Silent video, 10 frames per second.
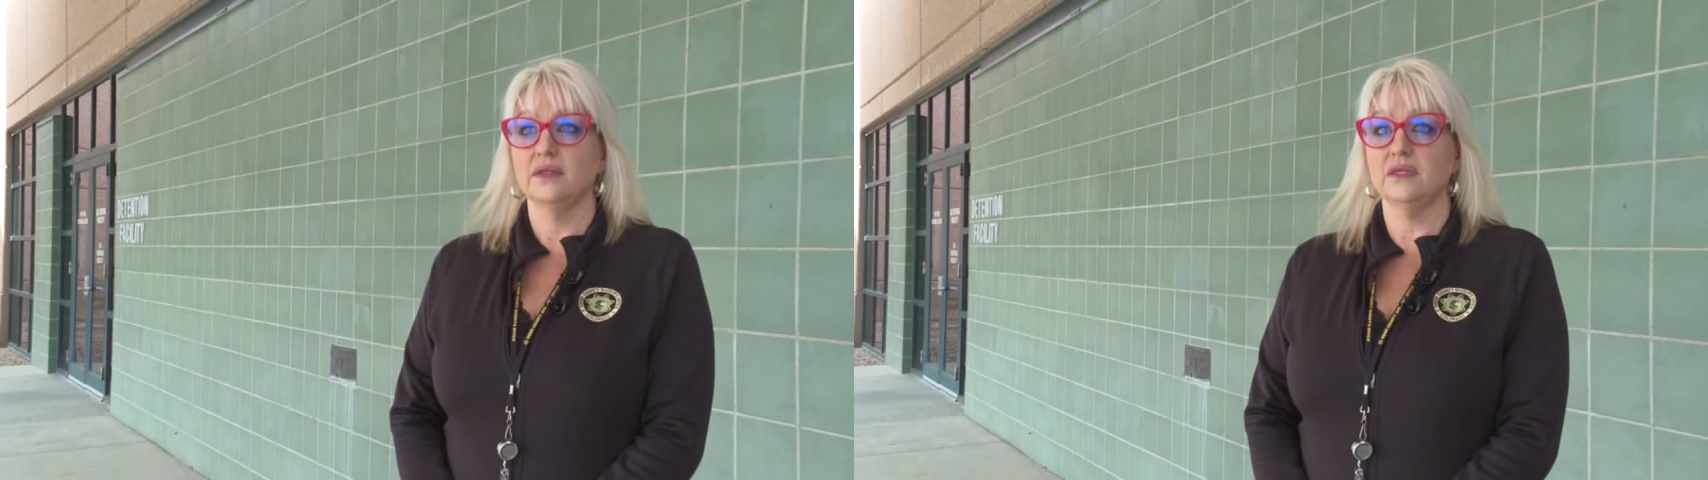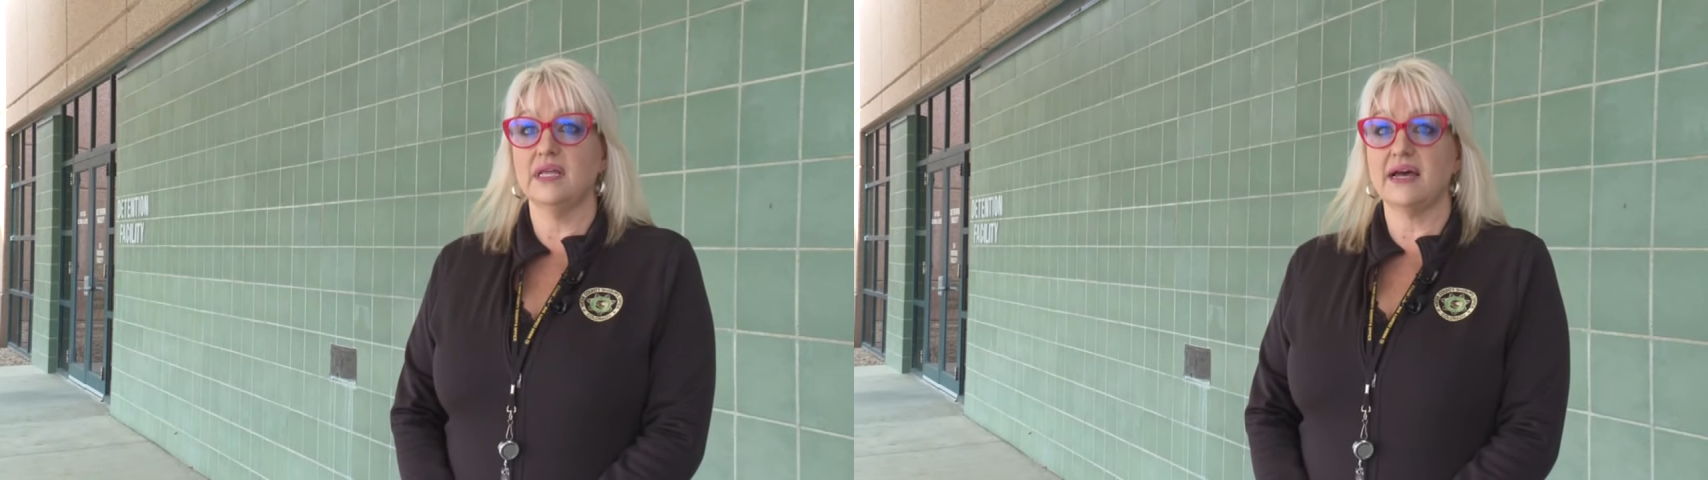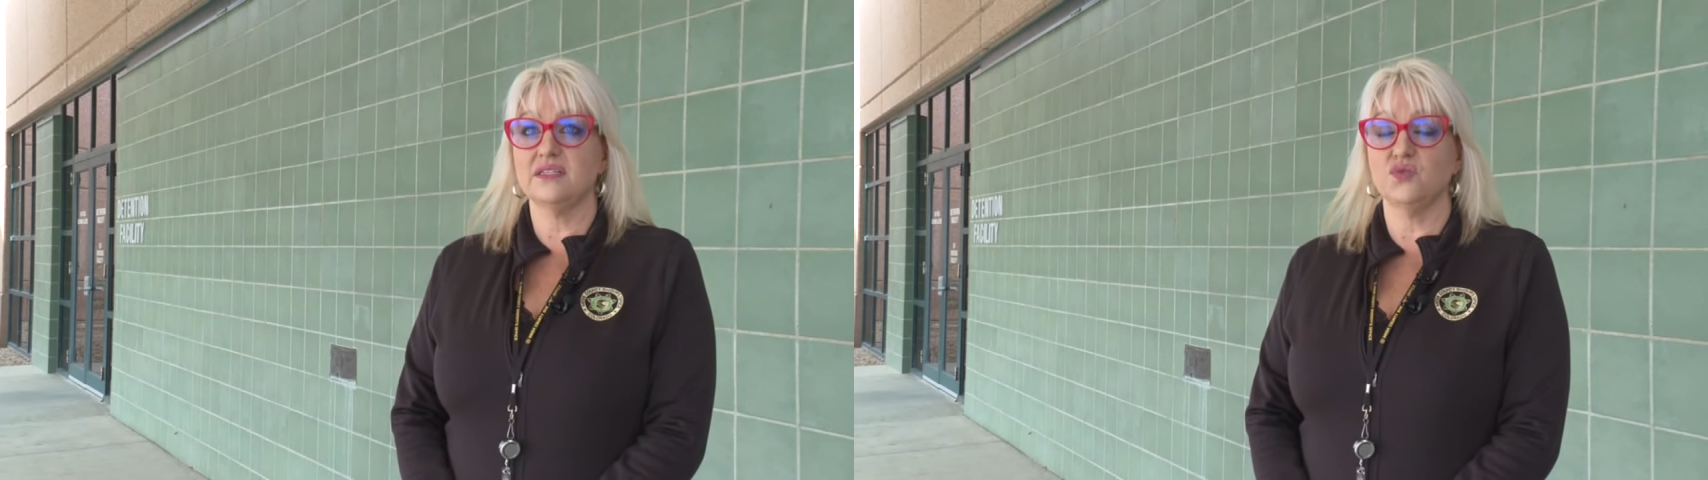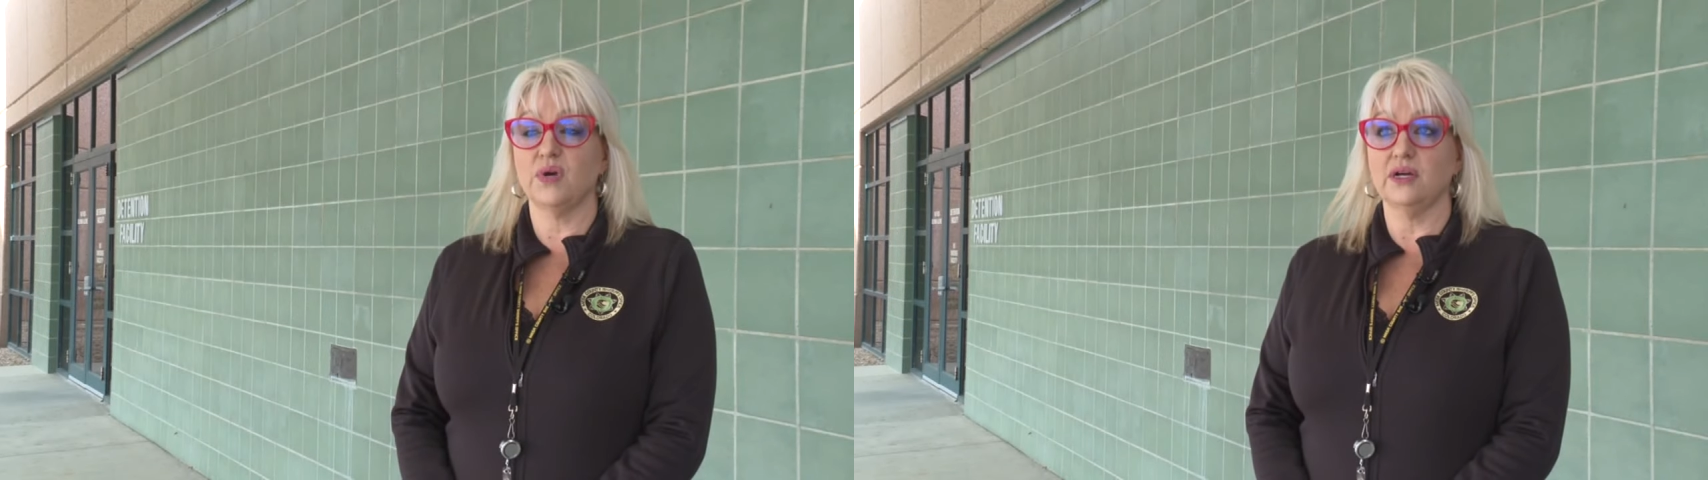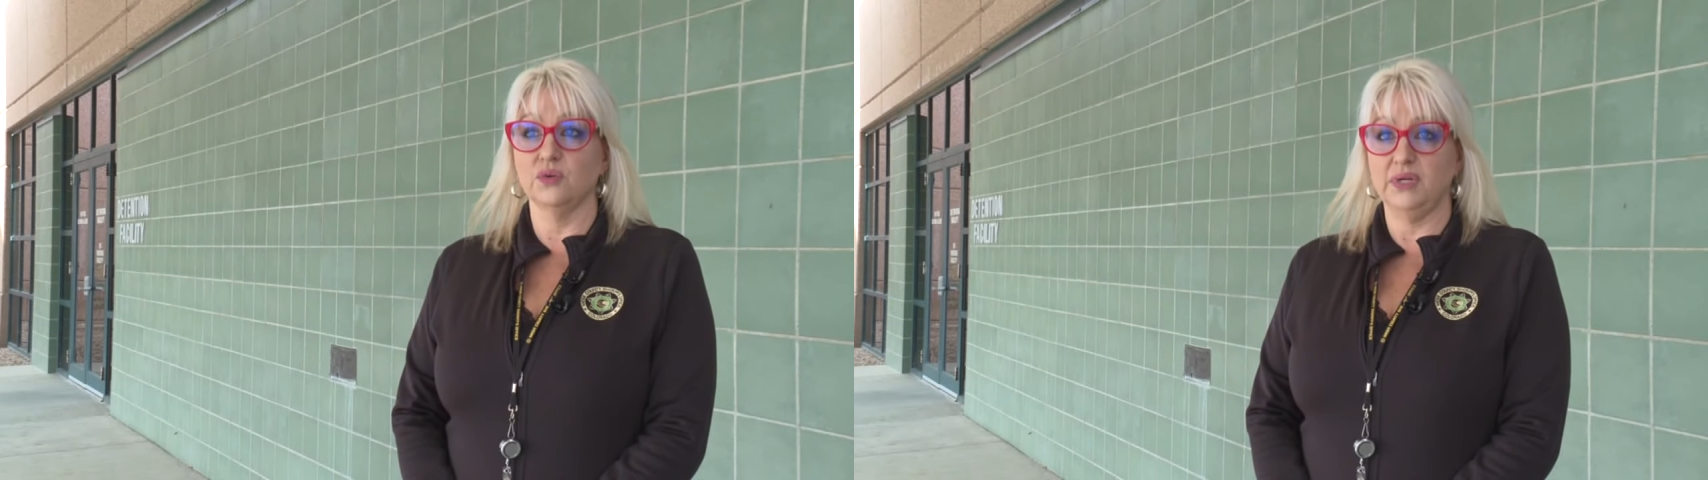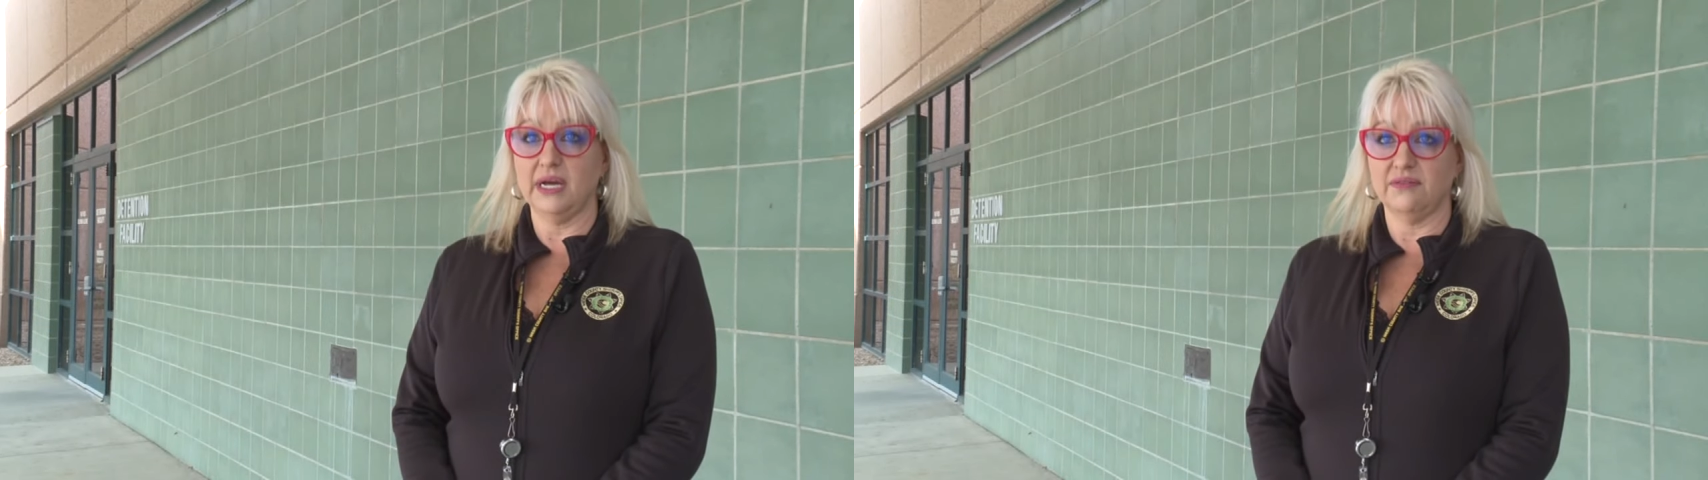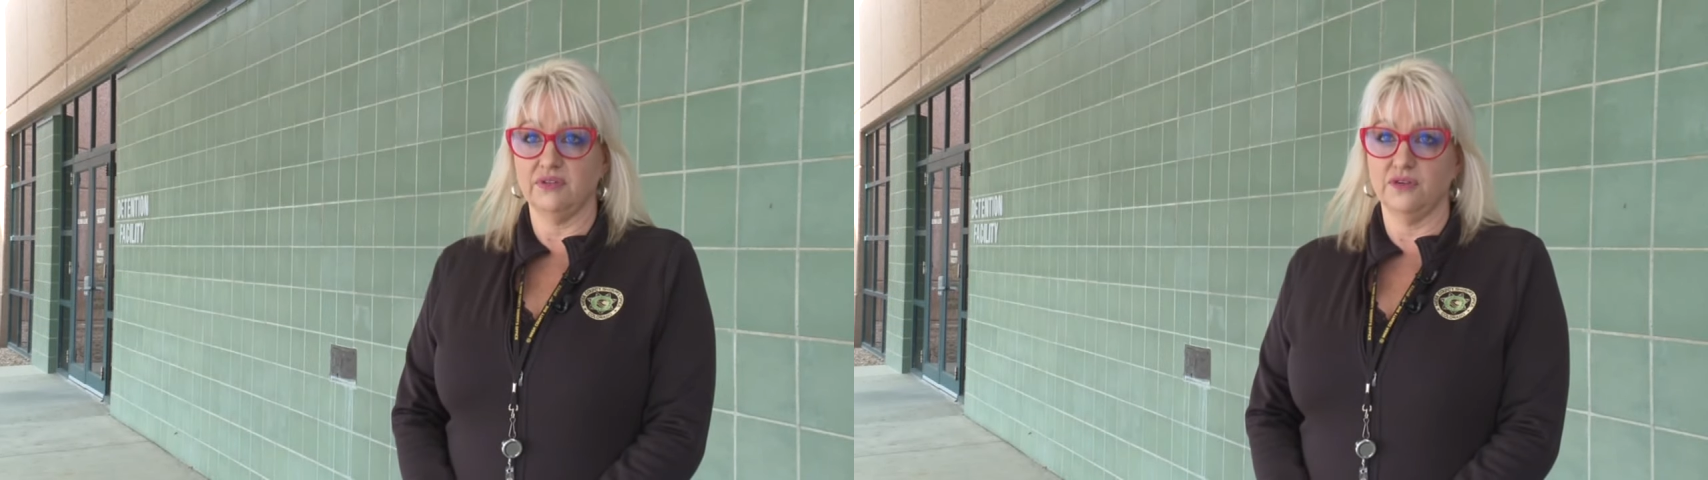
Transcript: The last record we have of